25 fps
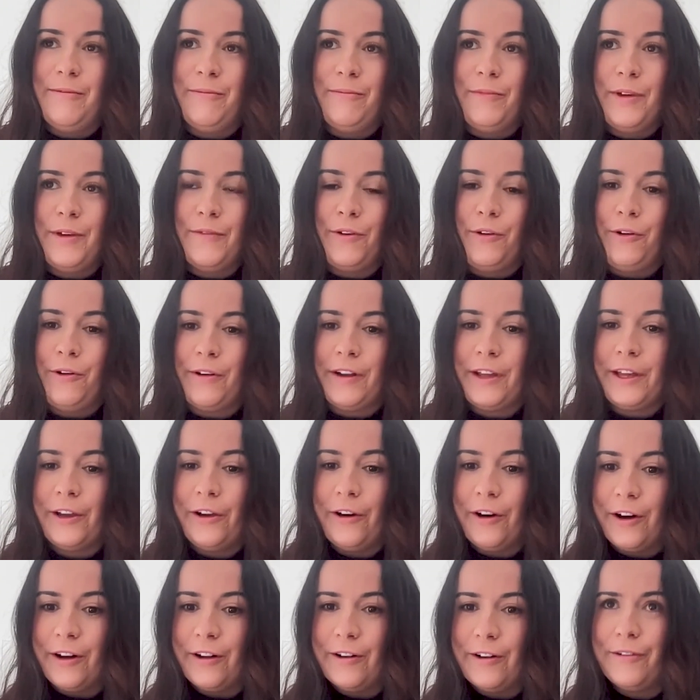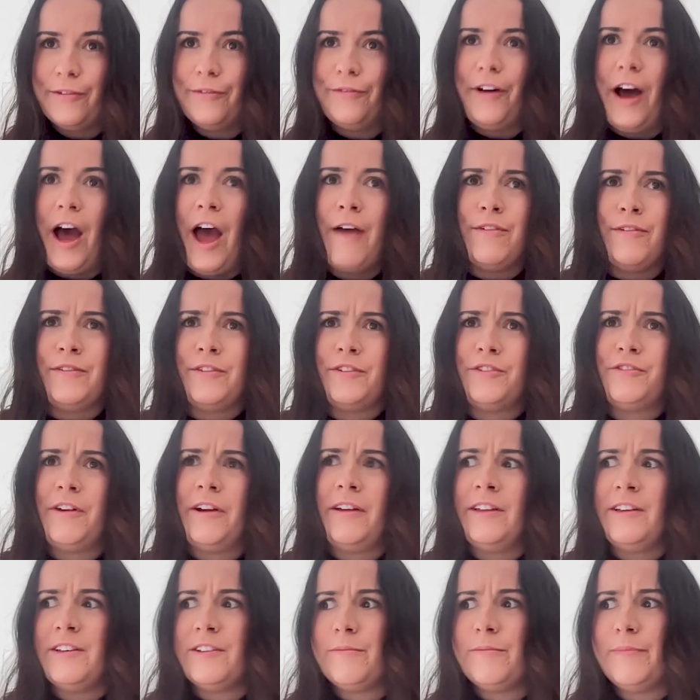We've already got 5 of
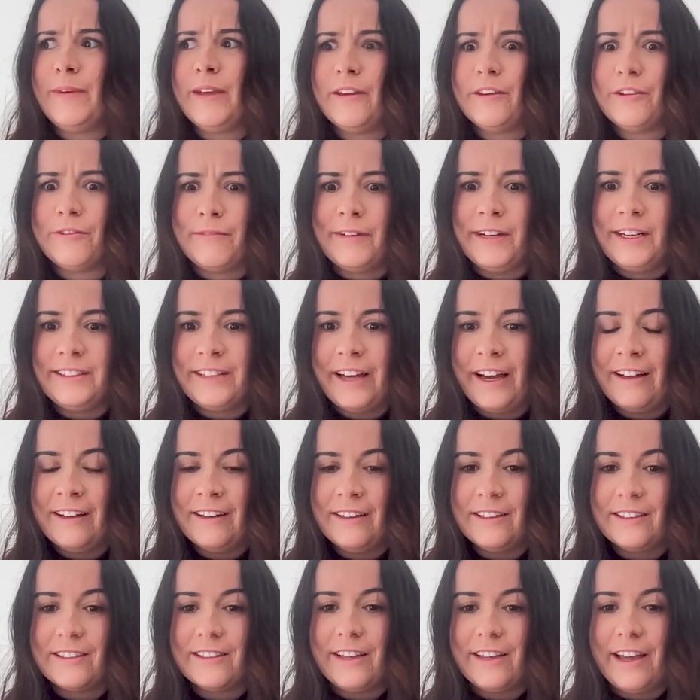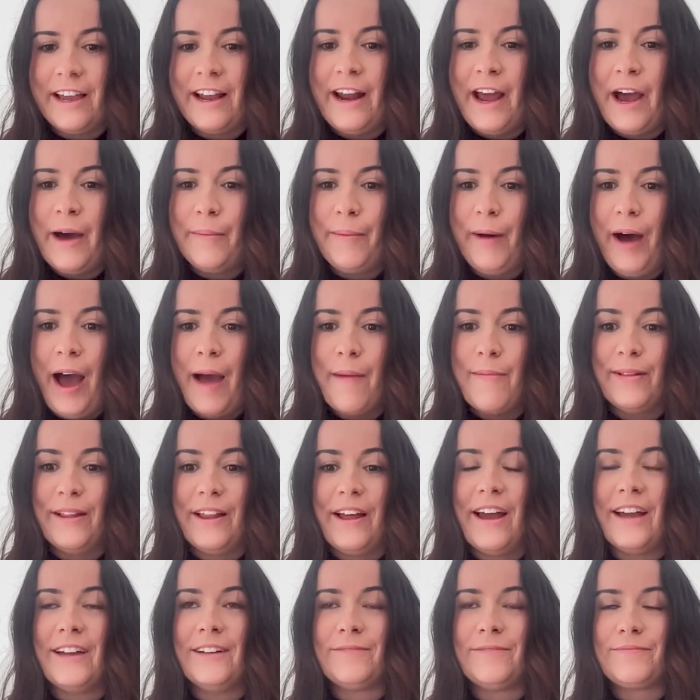Australia's biggest retailers in our
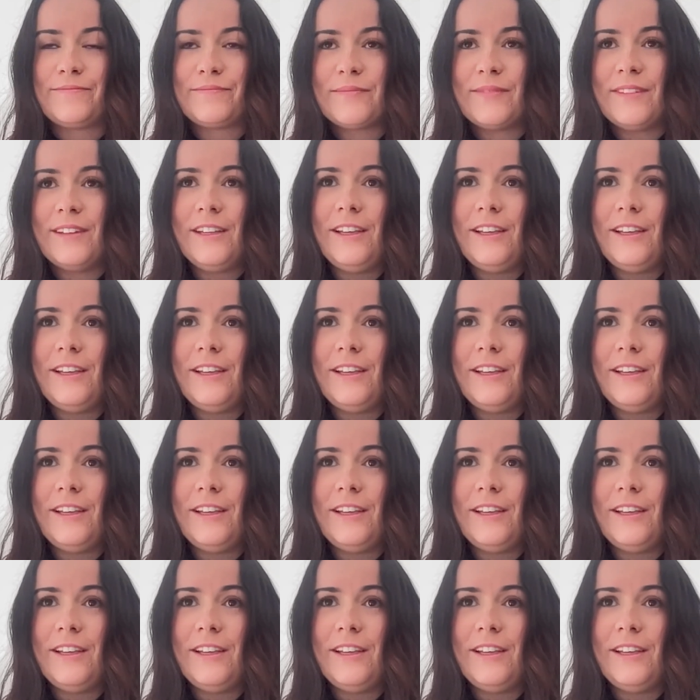pipeline.